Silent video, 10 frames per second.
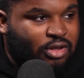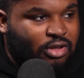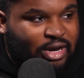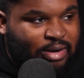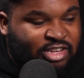
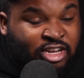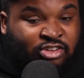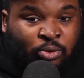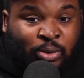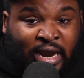You know what I'm saying?
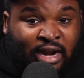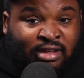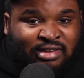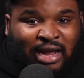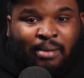So we gotta
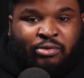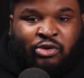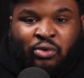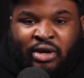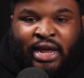stop
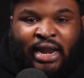doing that.